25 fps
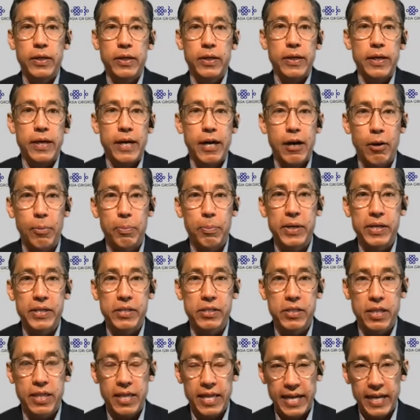help us
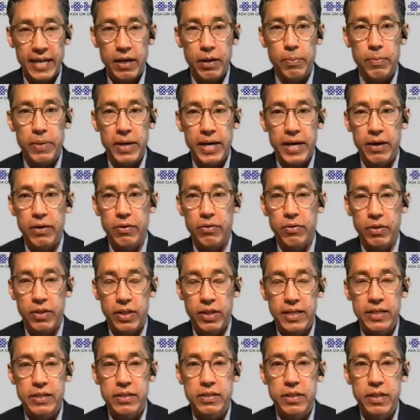think about
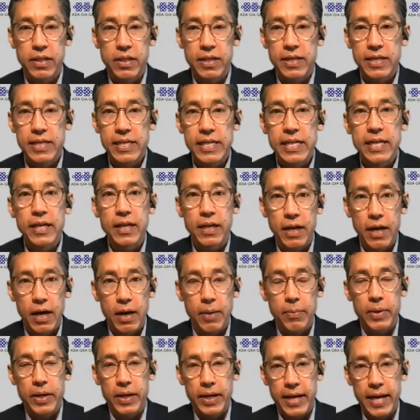the
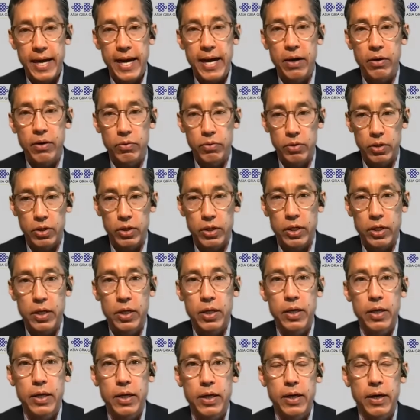economic outlook,
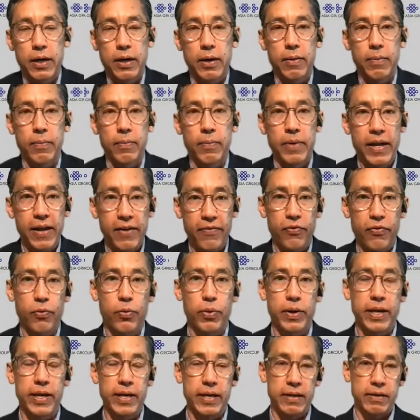if
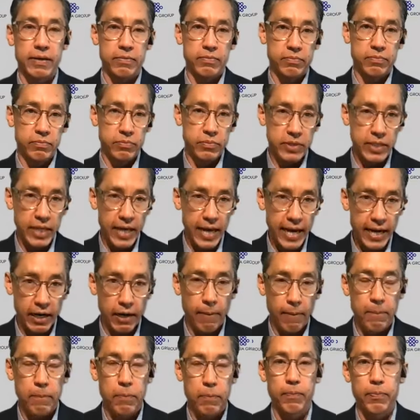we take
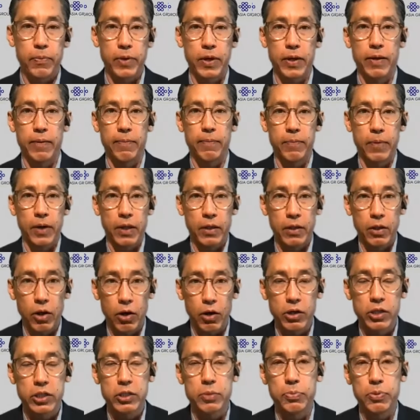a
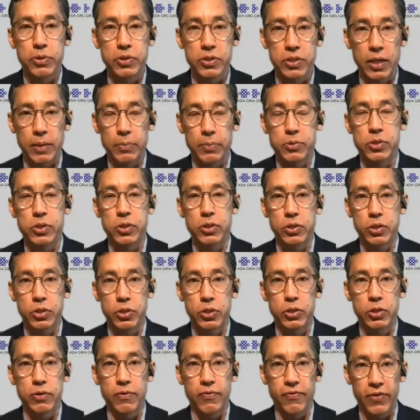large presumption, to
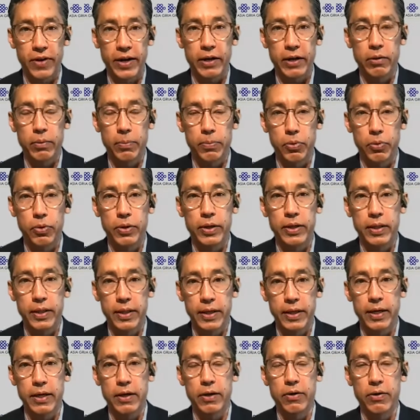your final point
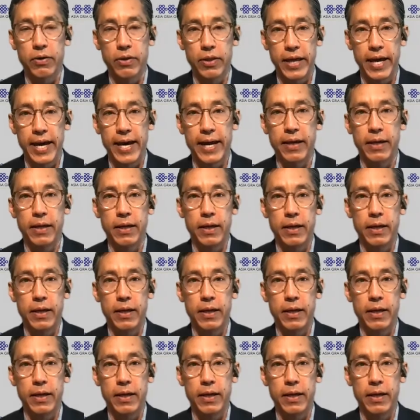there, that